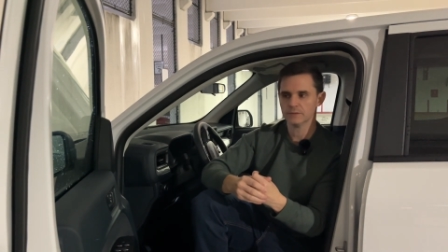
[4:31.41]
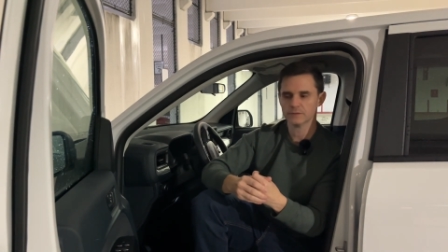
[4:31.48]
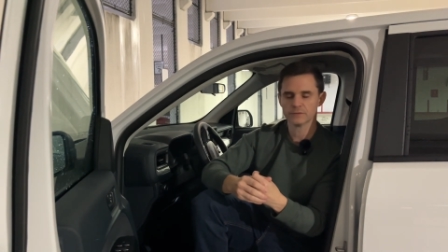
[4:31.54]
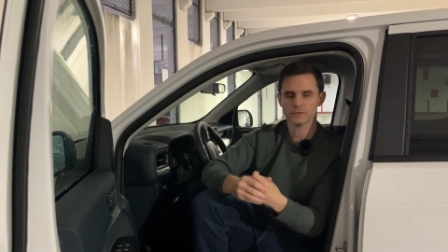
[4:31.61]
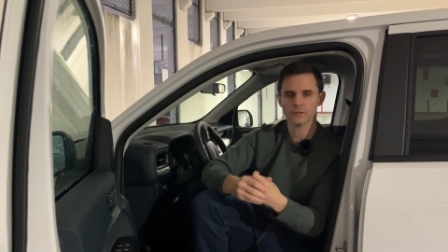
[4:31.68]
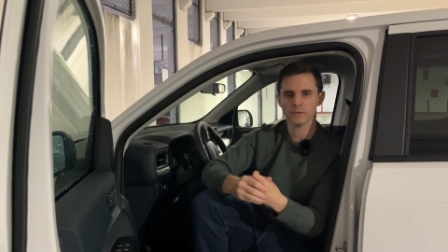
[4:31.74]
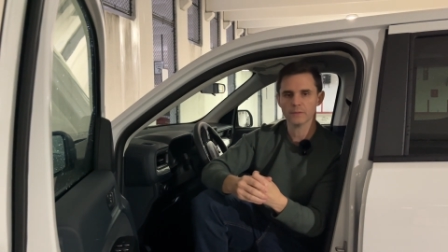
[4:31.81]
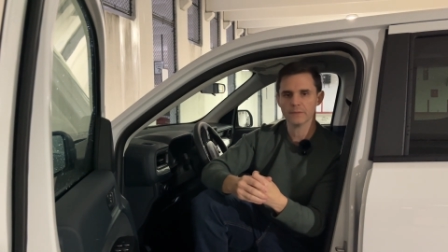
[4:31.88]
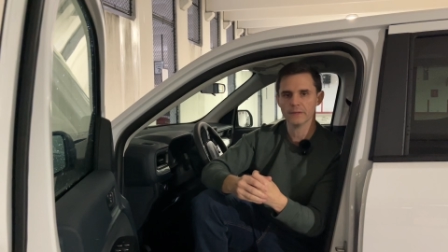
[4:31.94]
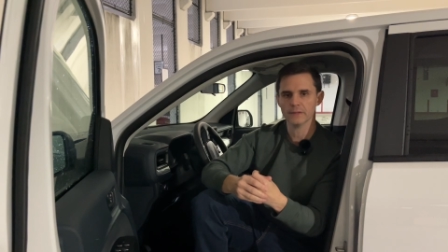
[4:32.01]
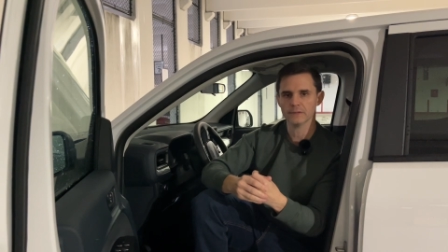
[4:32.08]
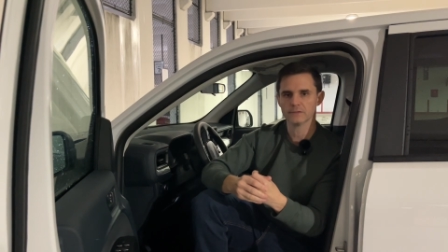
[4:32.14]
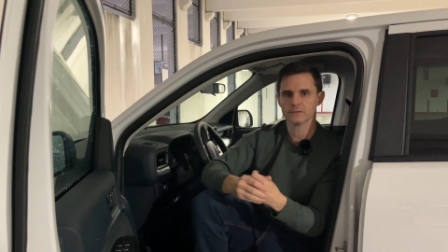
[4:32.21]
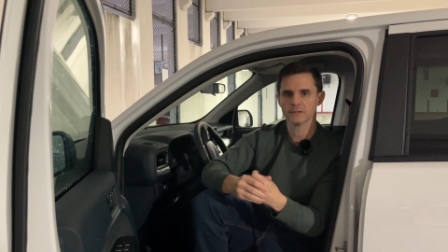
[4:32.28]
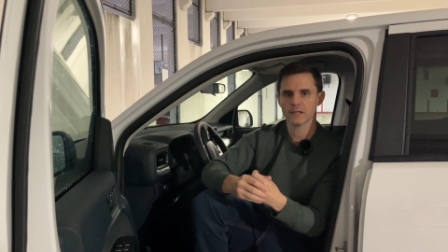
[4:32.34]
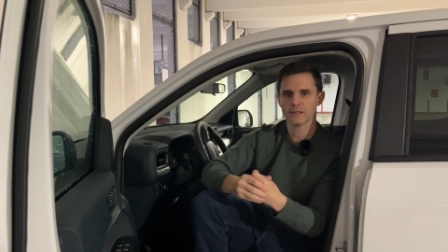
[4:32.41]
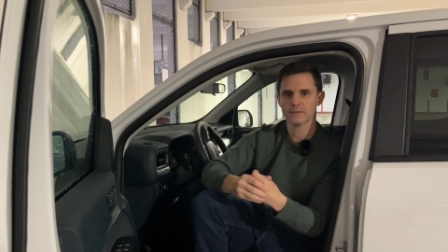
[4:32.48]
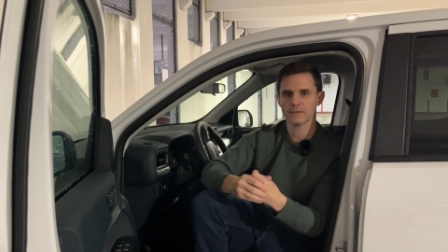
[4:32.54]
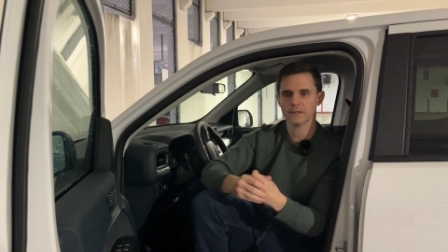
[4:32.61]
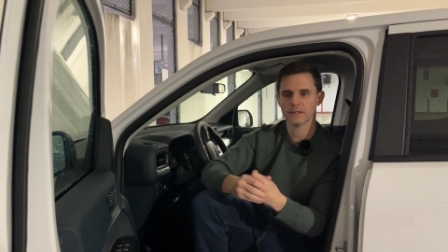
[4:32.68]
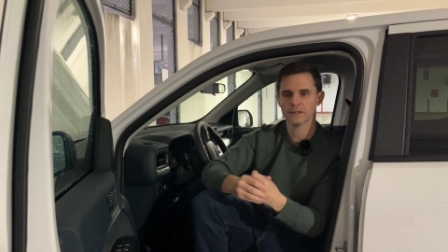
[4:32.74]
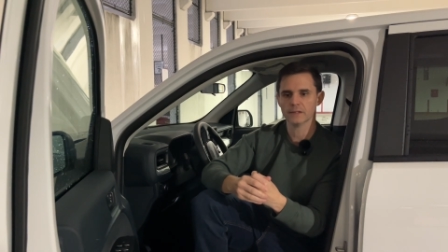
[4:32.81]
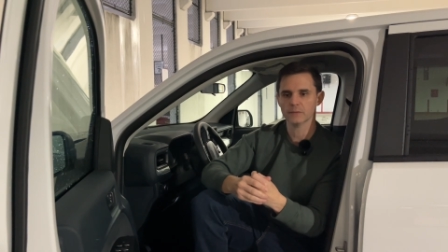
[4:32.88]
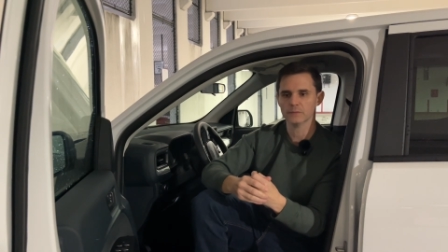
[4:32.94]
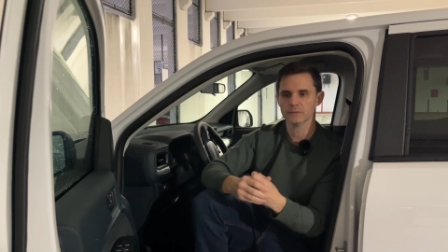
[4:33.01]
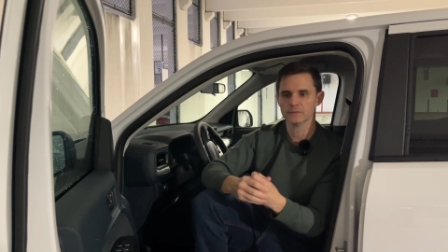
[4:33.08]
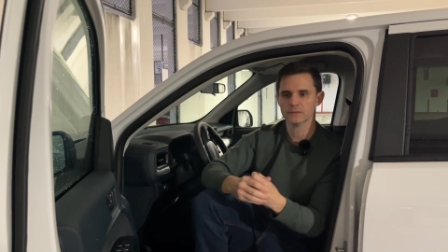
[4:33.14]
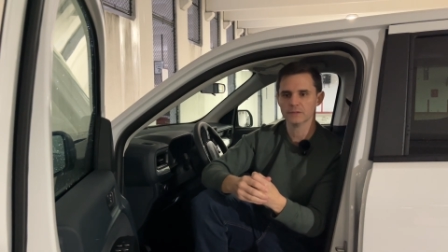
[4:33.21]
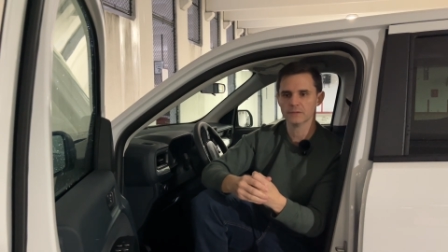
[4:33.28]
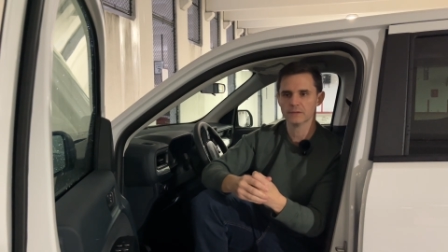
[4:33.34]
So they said that it
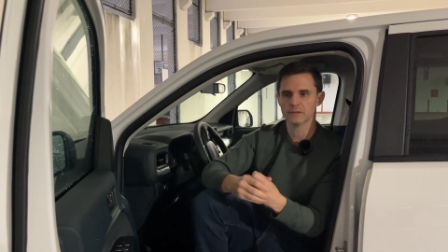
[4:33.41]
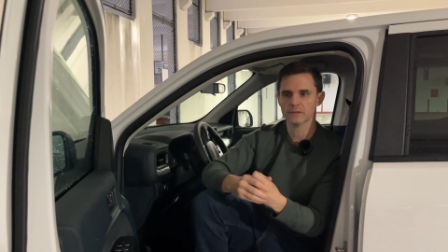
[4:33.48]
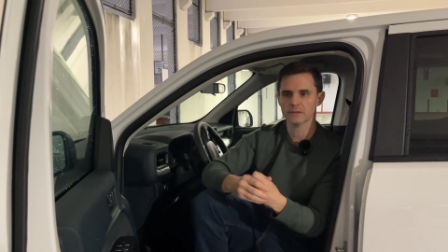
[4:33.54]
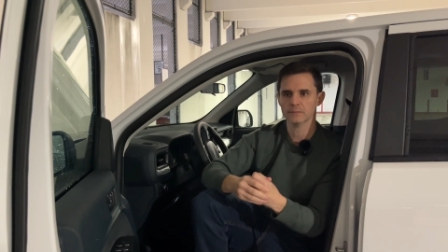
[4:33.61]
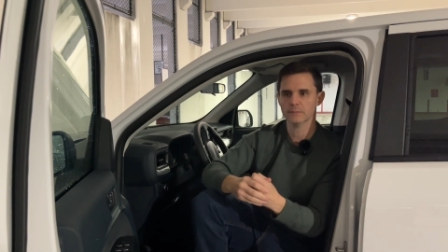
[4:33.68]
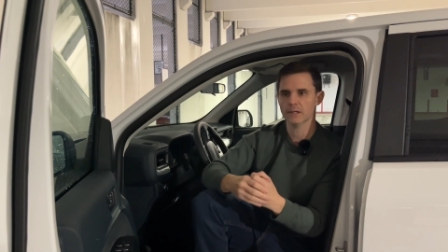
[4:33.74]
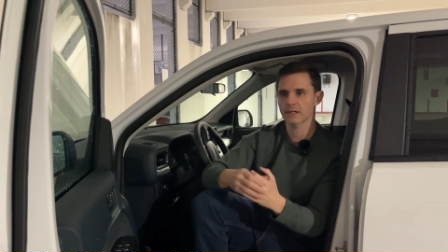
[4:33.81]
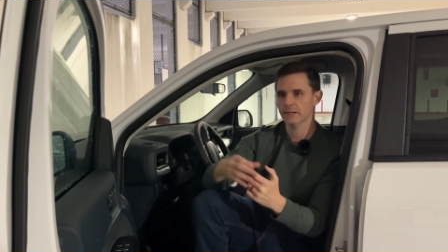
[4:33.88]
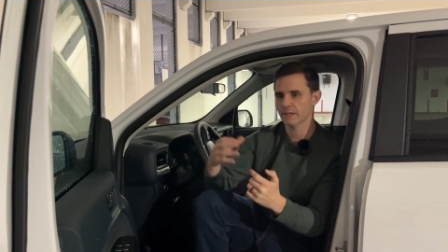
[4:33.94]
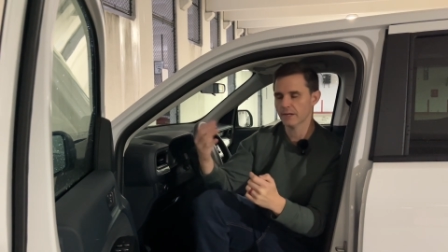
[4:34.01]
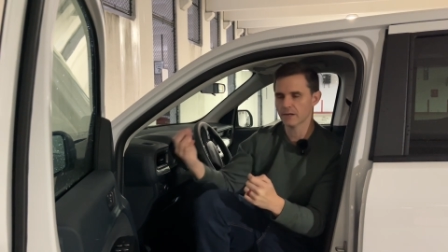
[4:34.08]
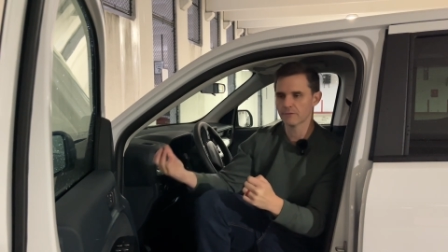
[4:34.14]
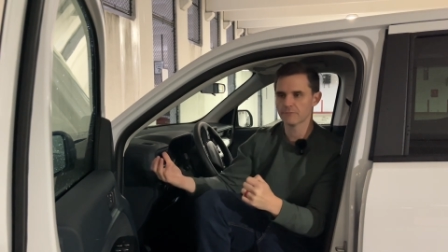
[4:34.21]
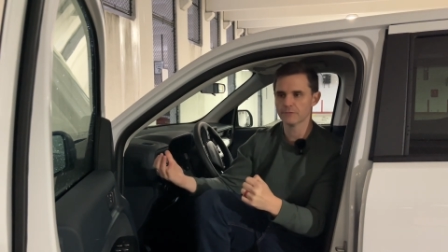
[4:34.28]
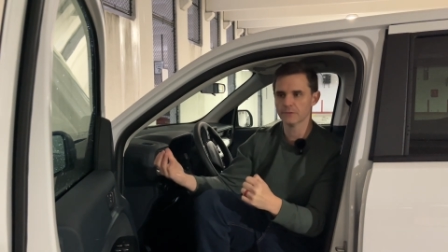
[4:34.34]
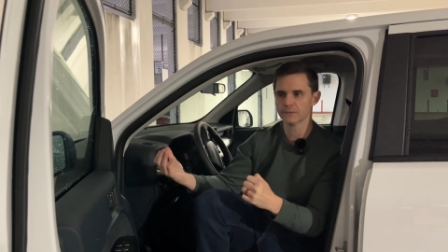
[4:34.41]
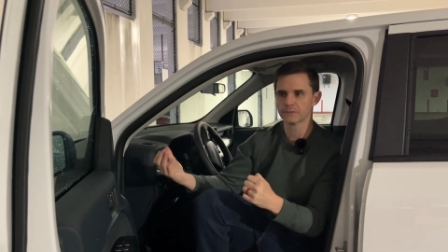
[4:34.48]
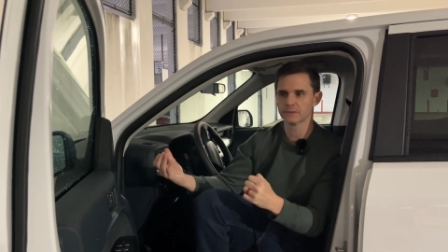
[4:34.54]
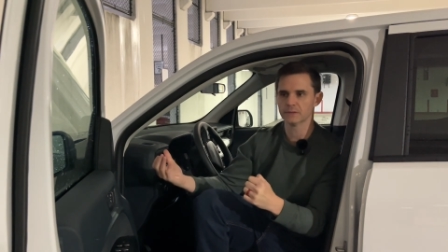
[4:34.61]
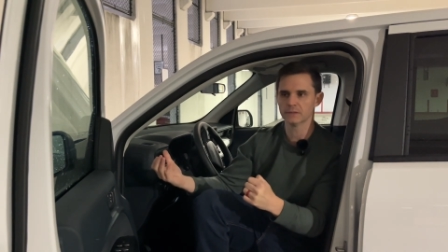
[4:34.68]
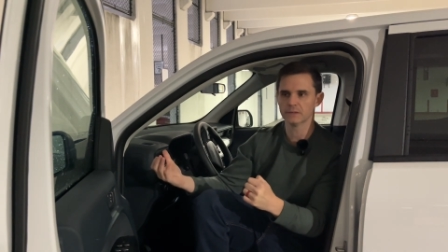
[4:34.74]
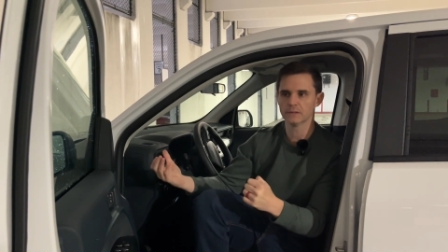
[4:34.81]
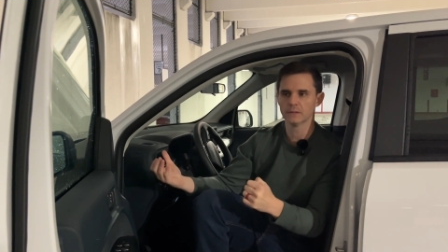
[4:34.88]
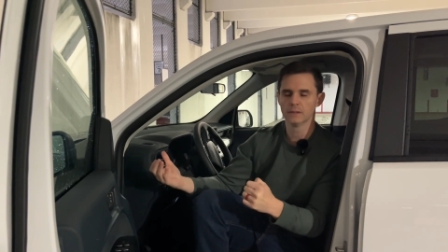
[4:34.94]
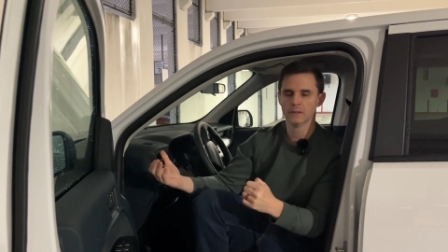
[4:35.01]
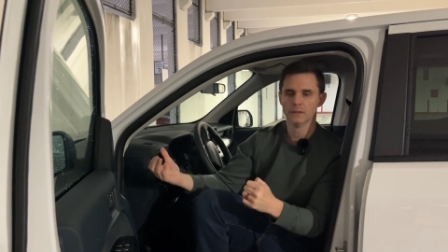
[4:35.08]
was either my air filter